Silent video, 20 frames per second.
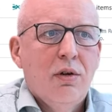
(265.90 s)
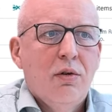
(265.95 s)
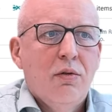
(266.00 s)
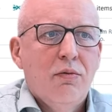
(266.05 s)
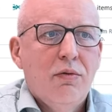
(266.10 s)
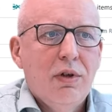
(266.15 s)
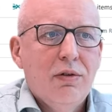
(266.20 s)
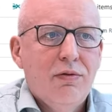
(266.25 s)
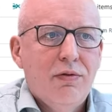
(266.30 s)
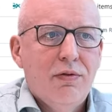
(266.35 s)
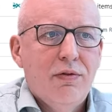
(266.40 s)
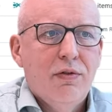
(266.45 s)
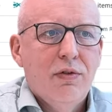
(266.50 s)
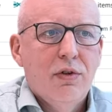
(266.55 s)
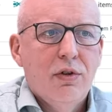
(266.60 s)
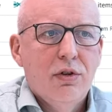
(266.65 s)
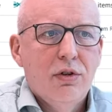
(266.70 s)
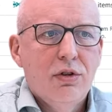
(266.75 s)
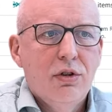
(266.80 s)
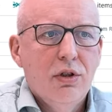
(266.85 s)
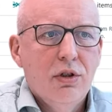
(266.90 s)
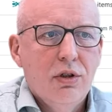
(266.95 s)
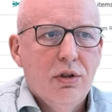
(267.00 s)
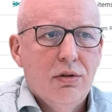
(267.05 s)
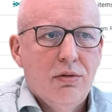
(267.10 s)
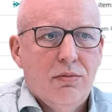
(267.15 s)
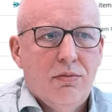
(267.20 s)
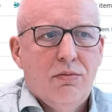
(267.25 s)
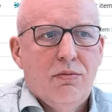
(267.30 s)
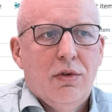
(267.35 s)
with the
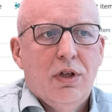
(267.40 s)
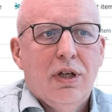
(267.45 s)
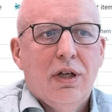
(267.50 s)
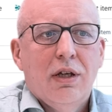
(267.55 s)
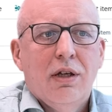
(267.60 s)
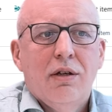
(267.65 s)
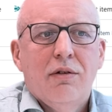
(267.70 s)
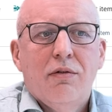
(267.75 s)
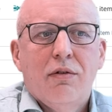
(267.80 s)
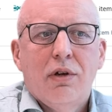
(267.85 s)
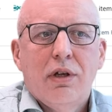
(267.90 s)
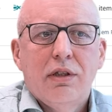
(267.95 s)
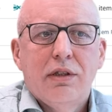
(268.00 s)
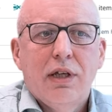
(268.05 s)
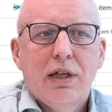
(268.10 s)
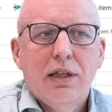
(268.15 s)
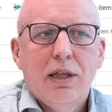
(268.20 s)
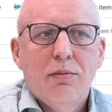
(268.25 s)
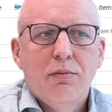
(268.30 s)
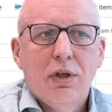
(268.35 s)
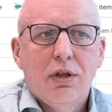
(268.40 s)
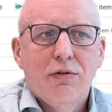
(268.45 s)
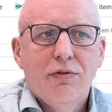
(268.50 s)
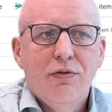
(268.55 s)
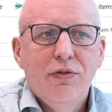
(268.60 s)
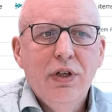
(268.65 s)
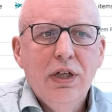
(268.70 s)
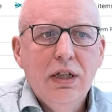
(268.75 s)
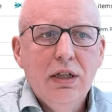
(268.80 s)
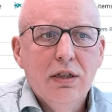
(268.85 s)
dynamic
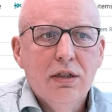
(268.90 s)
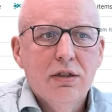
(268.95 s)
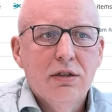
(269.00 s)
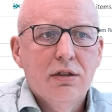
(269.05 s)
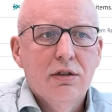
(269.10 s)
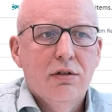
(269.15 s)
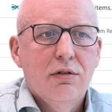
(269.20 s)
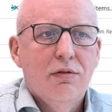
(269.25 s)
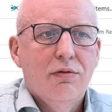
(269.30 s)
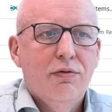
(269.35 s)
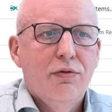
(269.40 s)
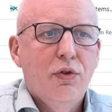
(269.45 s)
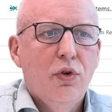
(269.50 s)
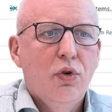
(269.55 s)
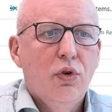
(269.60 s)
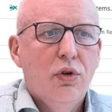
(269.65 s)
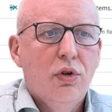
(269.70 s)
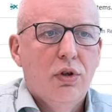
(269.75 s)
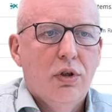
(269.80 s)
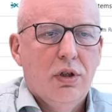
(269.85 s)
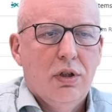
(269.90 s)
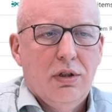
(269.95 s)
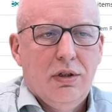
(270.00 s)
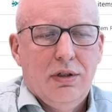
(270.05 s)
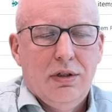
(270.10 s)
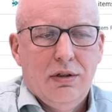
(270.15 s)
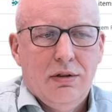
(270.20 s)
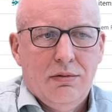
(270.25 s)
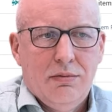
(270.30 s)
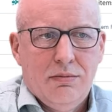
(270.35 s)
field for
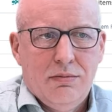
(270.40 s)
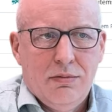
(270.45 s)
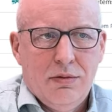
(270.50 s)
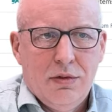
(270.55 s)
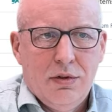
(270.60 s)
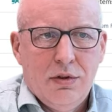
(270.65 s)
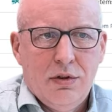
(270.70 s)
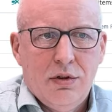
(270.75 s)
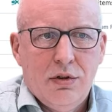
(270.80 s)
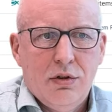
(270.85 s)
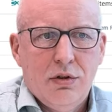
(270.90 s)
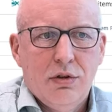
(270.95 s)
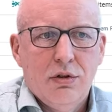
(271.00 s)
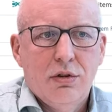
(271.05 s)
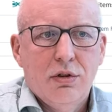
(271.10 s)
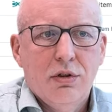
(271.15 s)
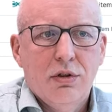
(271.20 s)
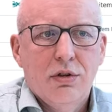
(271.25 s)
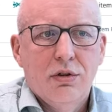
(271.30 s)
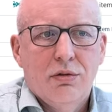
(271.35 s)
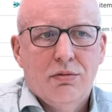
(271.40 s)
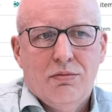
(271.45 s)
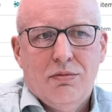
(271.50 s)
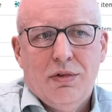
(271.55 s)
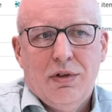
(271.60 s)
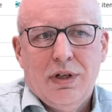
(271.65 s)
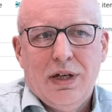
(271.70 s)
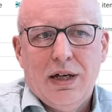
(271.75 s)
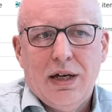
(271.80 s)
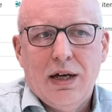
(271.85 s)
the
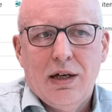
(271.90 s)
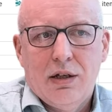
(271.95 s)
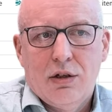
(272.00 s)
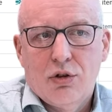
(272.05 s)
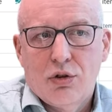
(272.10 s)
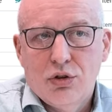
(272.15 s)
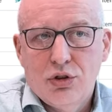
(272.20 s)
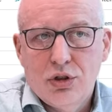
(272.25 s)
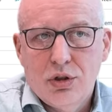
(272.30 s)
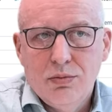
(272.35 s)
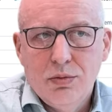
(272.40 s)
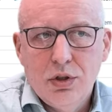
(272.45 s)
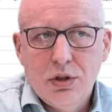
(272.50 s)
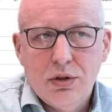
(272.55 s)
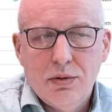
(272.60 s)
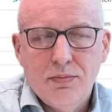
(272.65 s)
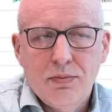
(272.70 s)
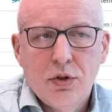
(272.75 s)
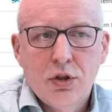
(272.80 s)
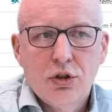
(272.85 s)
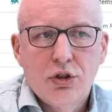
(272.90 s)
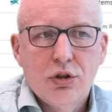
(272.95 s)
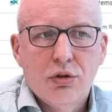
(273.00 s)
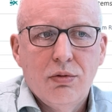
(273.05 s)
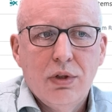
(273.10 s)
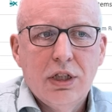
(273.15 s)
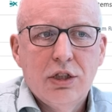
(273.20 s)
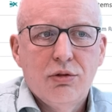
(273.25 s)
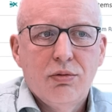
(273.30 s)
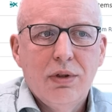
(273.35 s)
customer. So
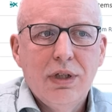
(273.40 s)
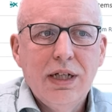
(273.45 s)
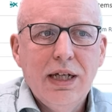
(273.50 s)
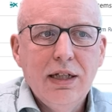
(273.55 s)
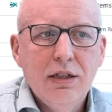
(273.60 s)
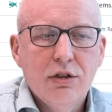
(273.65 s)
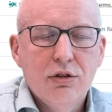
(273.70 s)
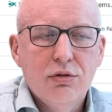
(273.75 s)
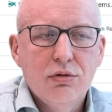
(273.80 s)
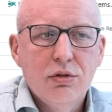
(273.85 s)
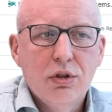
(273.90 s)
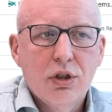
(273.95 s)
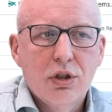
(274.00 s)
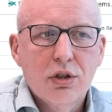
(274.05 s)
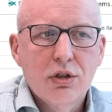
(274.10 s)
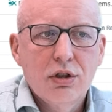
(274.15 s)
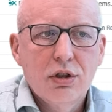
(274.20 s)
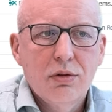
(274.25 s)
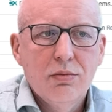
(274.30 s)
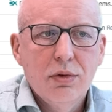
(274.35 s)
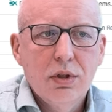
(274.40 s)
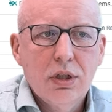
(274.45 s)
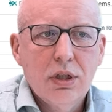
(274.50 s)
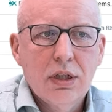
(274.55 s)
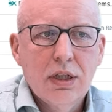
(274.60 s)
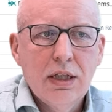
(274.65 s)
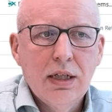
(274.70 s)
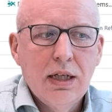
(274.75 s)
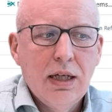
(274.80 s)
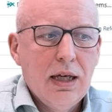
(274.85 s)
it's related to the customer,
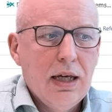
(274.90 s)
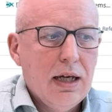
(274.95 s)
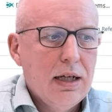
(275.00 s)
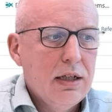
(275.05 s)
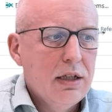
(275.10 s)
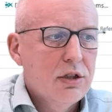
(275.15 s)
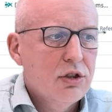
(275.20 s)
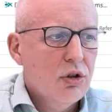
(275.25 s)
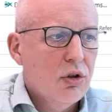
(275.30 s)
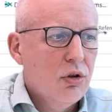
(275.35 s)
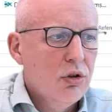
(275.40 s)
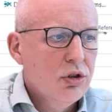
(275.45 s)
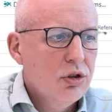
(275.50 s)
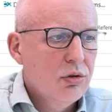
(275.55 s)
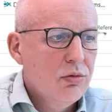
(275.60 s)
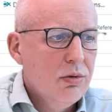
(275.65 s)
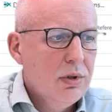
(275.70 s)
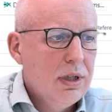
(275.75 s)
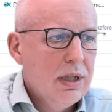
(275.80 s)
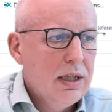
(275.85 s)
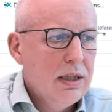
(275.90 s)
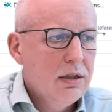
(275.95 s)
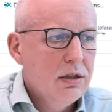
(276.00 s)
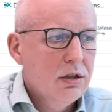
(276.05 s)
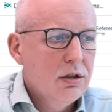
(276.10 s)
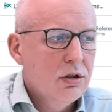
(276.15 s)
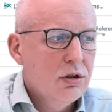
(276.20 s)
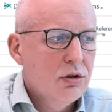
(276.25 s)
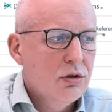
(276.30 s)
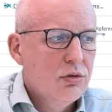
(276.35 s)
and it's also
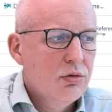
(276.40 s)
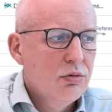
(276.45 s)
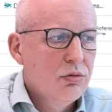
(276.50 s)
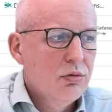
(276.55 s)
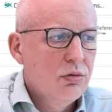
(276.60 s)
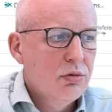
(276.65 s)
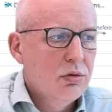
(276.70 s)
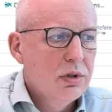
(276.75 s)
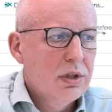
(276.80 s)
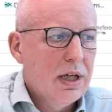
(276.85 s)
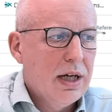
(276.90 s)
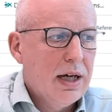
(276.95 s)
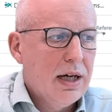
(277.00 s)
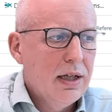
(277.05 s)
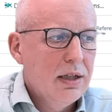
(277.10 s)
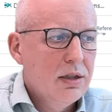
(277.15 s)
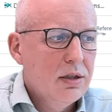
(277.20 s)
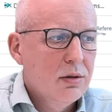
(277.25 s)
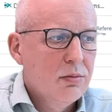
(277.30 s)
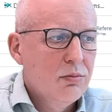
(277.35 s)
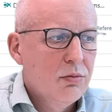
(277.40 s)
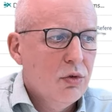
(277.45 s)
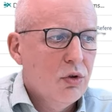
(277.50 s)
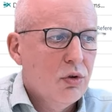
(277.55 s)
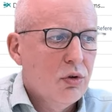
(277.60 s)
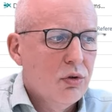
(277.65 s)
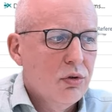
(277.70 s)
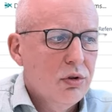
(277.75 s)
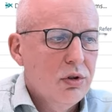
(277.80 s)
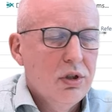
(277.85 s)
related to the item
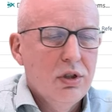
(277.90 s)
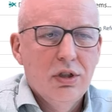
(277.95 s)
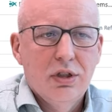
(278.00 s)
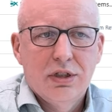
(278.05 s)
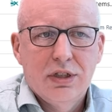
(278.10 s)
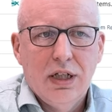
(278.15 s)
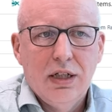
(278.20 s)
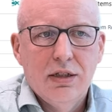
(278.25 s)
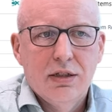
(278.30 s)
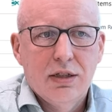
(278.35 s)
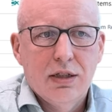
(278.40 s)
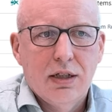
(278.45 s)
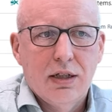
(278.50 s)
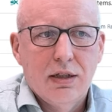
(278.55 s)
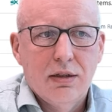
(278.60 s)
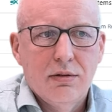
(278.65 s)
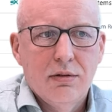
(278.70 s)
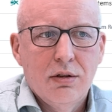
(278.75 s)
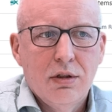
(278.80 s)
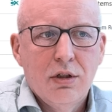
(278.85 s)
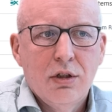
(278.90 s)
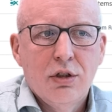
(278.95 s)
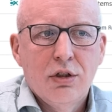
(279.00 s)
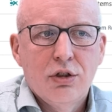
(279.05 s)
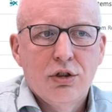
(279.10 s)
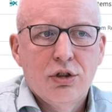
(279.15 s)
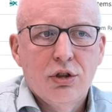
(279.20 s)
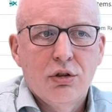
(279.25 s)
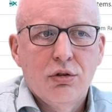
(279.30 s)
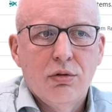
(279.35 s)
on the sales line.
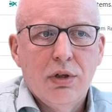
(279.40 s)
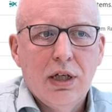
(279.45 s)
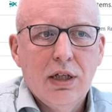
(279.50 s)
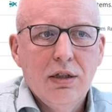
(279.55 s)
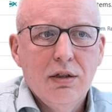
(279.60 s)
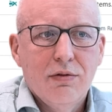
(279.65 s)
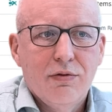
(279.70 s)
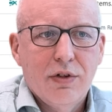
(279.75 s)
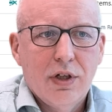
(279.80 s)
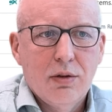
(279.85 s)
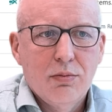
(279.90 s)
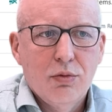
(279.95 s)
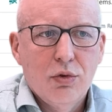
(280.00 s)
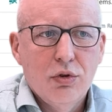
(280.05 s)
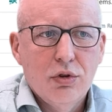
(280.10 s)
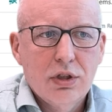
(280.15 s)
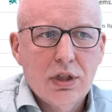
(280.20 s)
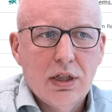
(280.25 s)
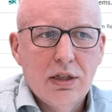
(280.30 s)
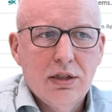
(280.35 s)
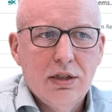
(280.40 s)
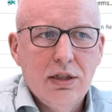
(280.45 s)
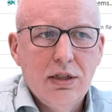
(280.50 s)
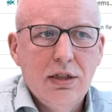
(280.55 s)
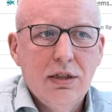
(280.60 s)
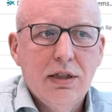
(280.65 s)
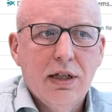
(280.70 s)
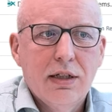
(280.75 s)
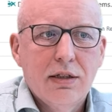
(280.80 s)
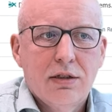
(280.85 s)
So in the fact box, I see
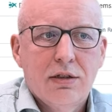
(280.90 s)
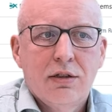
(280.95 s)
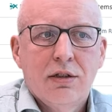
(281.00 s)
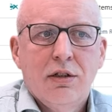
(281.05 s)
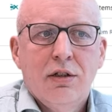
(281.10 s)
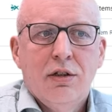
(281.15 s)
that